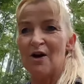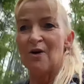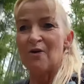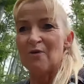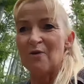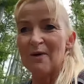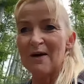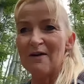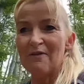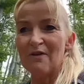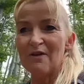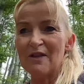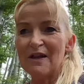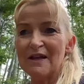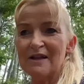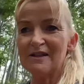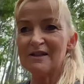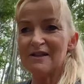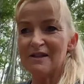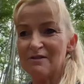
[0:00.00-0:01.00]
whenever
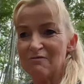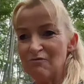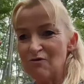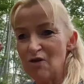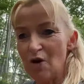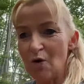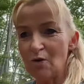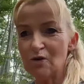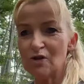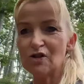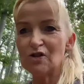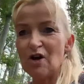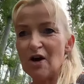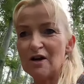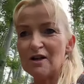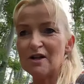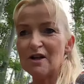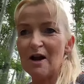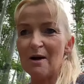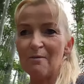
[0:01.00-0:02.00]
these notes started
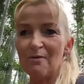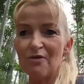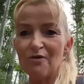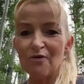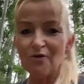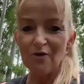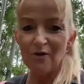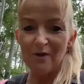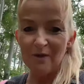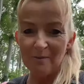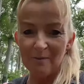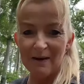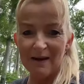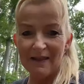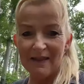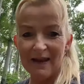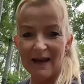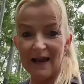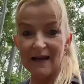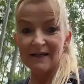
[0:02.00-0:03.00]
to come through in the middle of
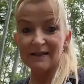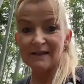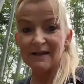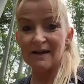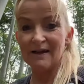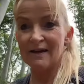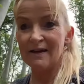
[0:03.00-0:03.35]
the night.